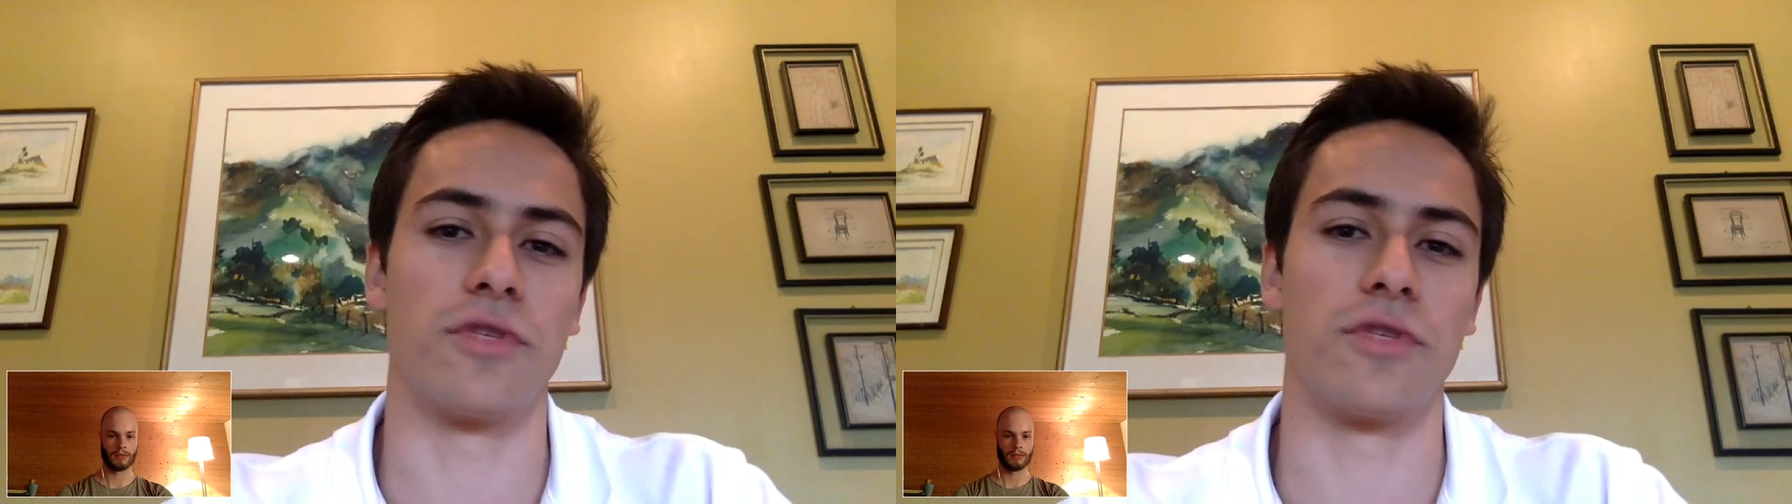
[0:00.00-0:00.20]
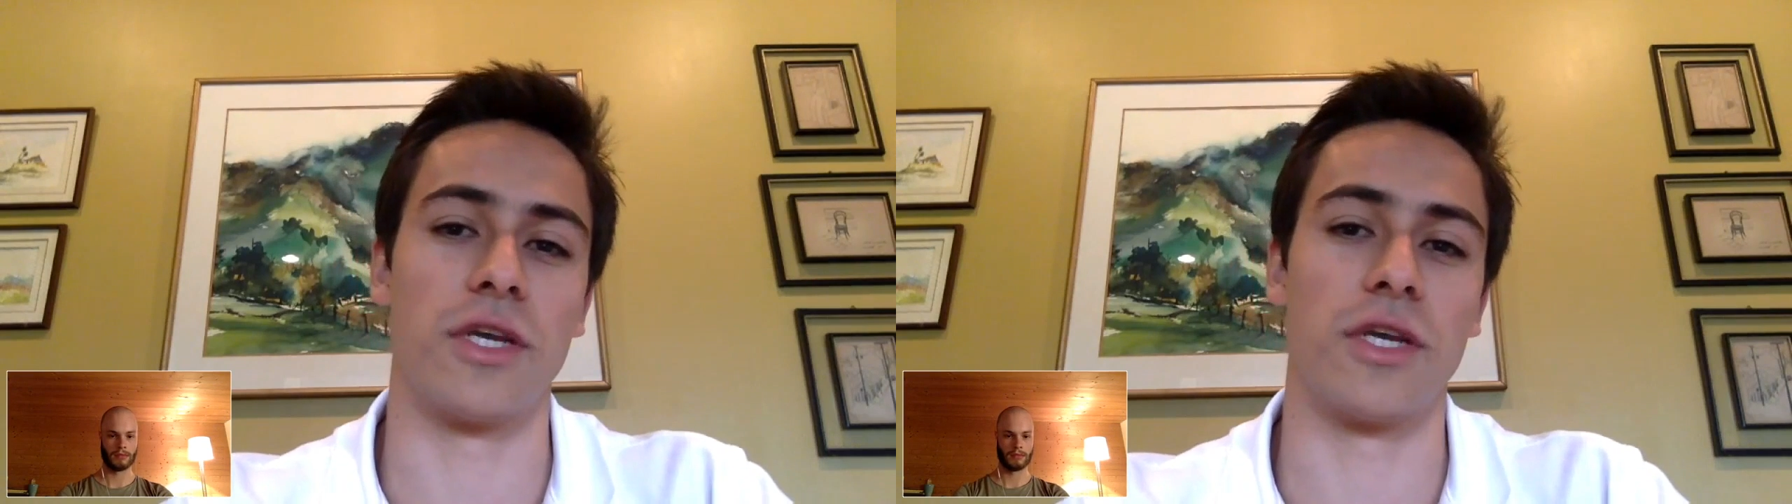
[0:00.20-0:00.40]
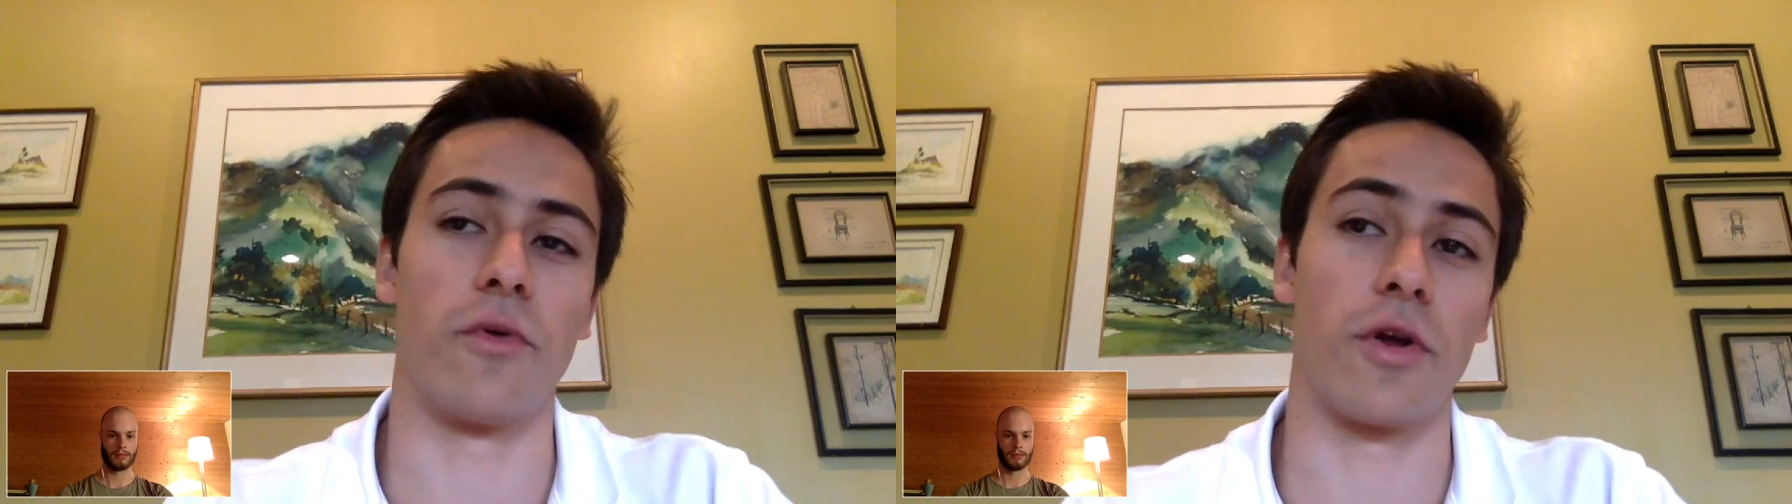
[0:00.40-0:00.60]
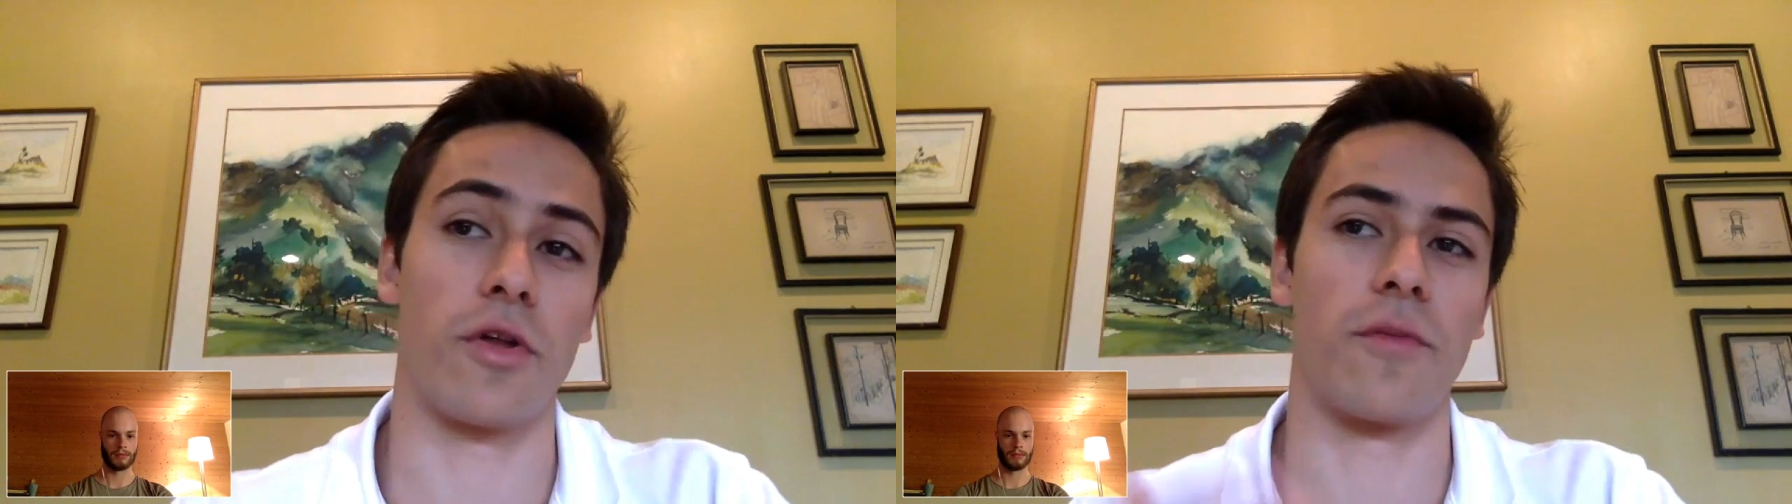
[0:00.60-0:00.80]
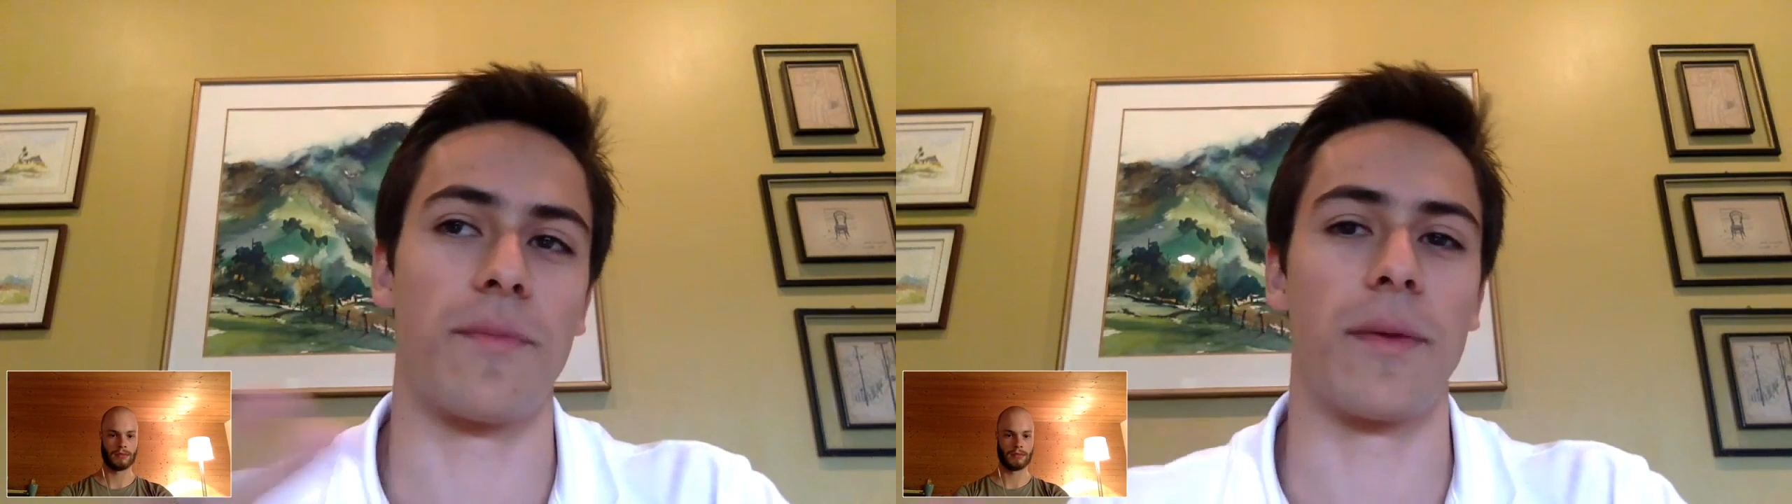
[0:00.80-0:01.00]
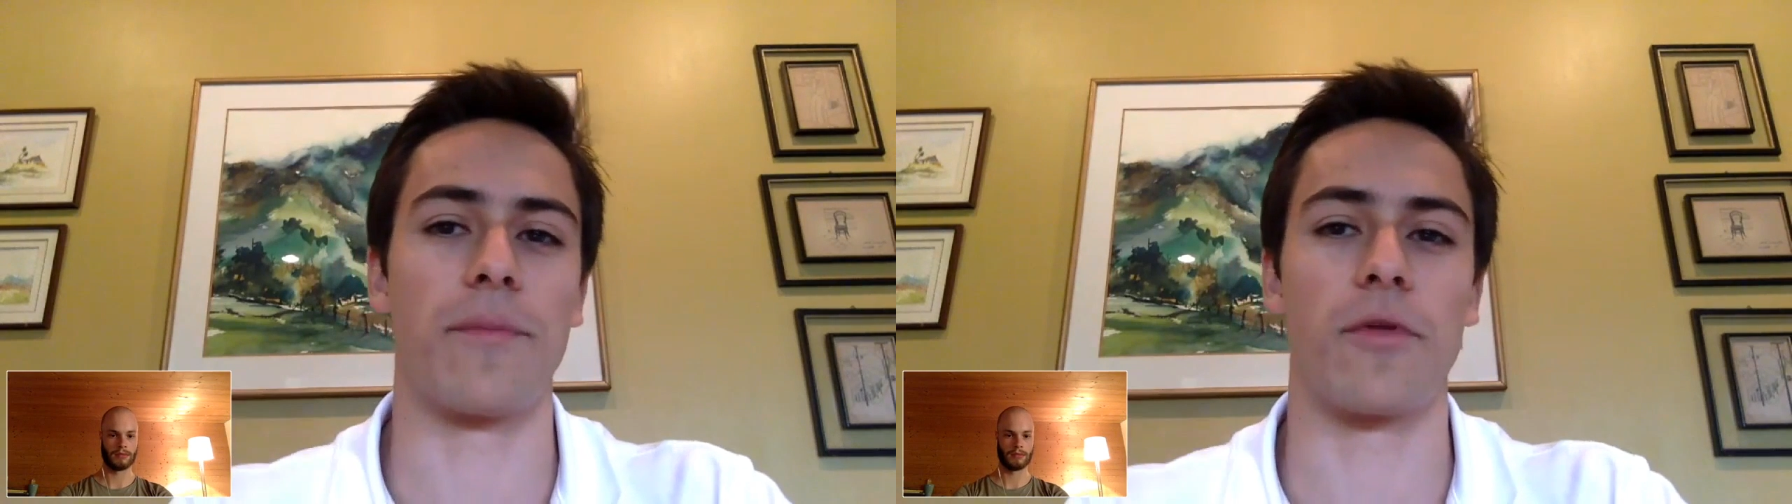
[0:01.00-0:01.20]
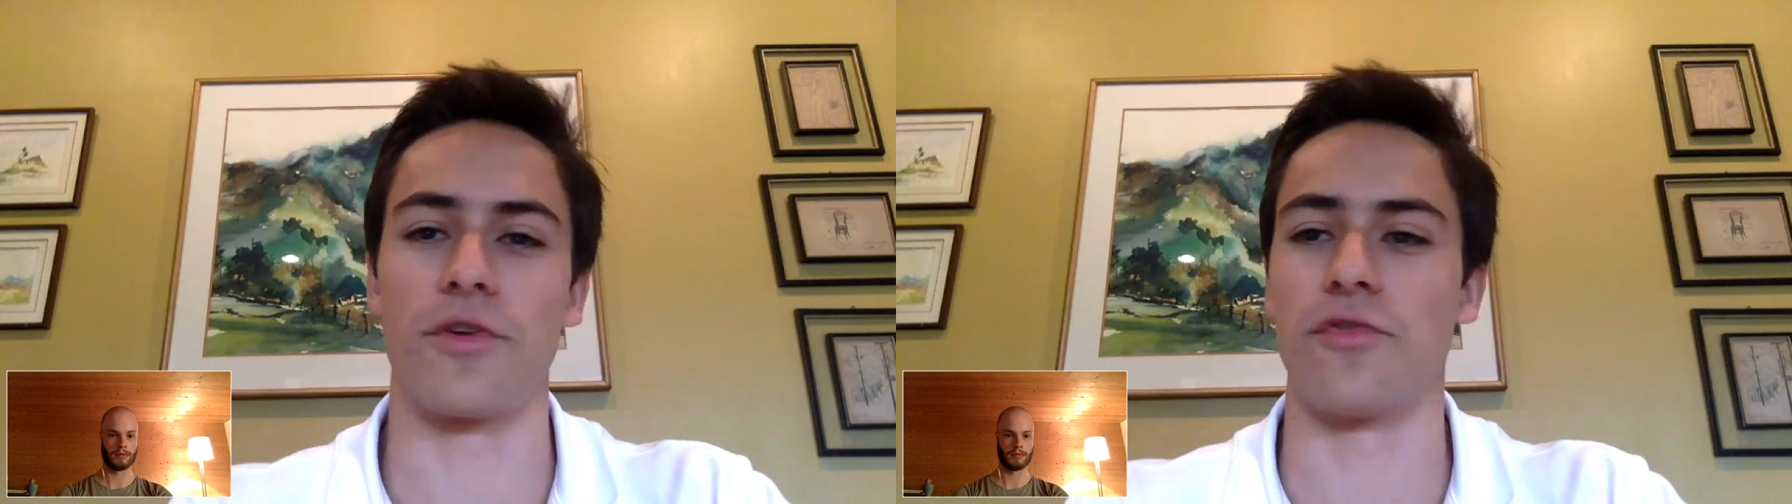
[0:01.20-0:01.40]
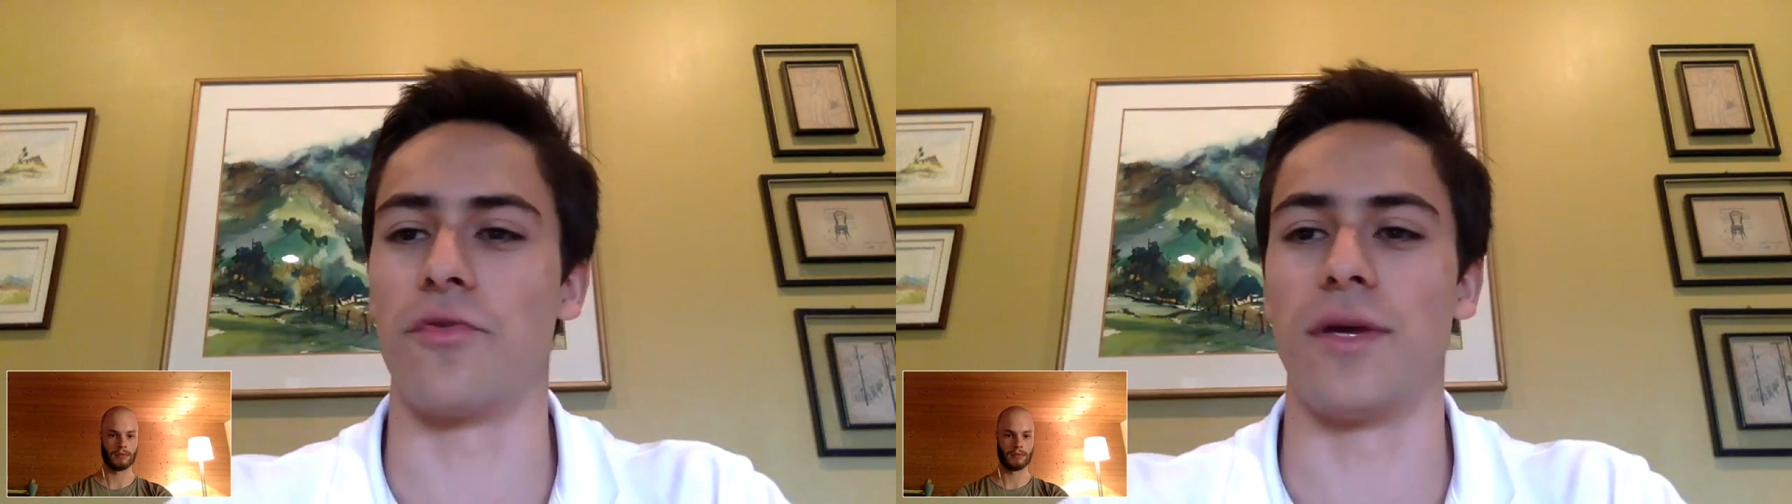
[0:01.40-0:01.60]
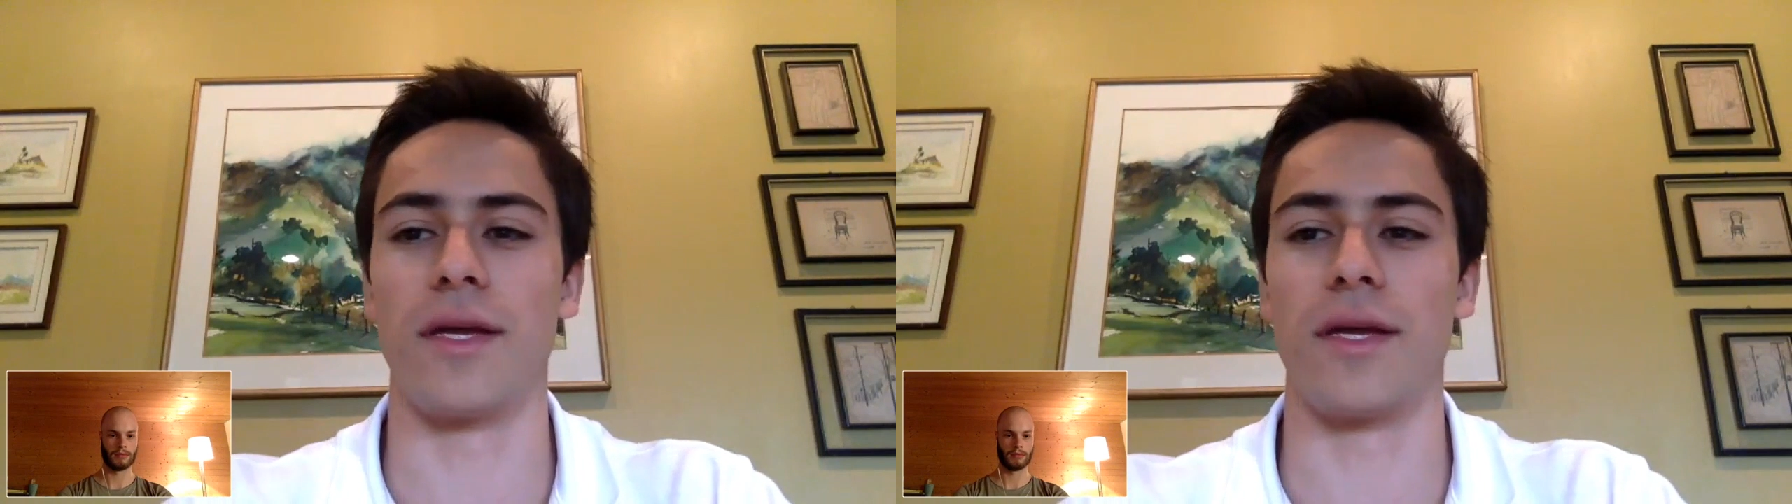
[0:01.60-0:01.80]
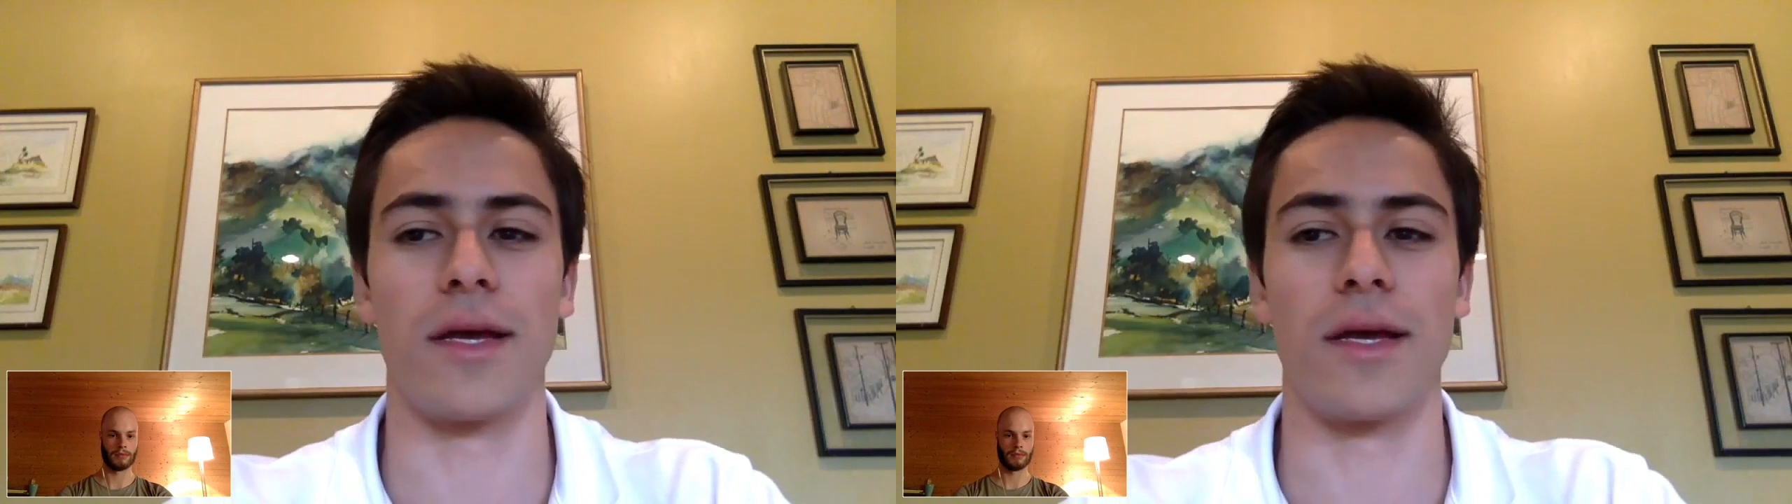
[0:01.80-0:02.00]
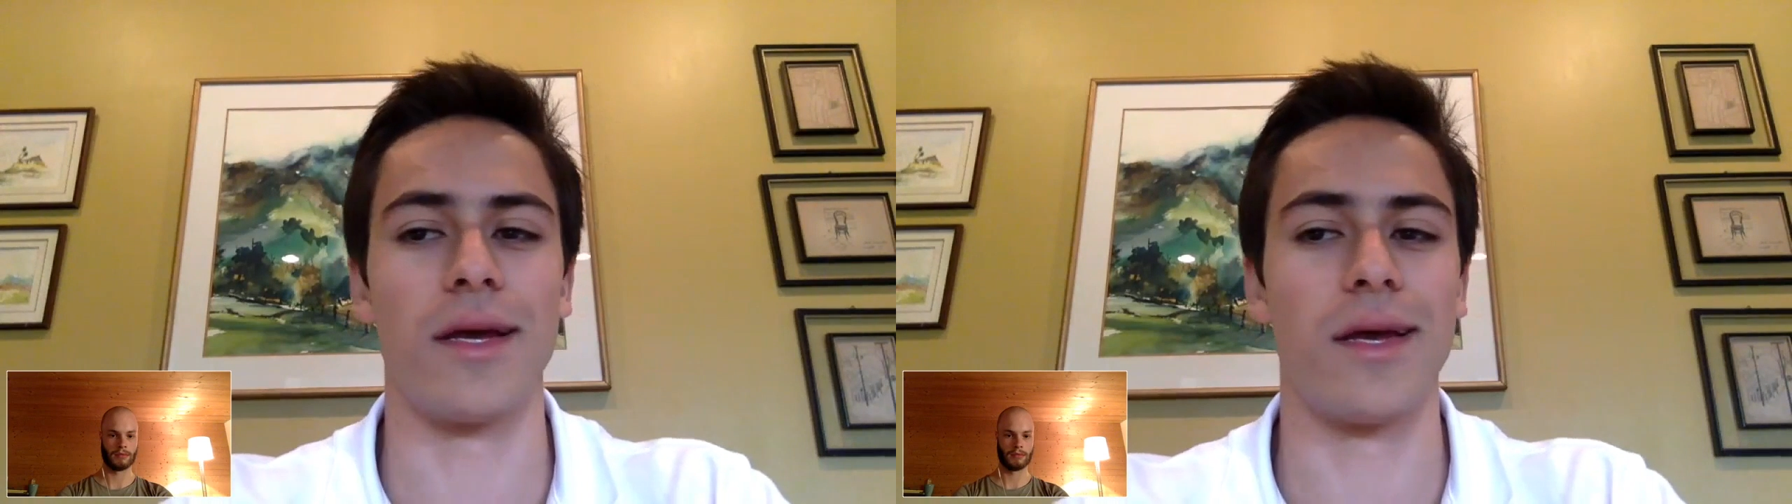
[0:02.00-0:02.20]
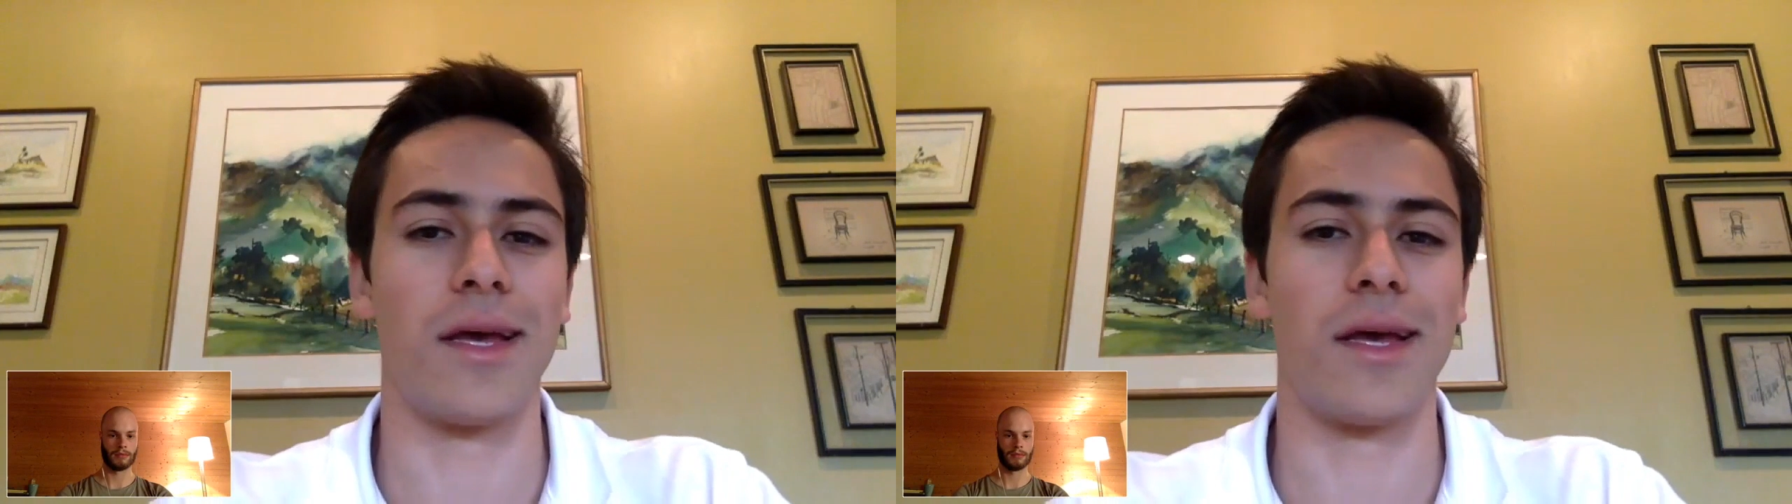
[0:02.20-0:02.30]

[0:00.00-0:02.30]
see what other people are doing,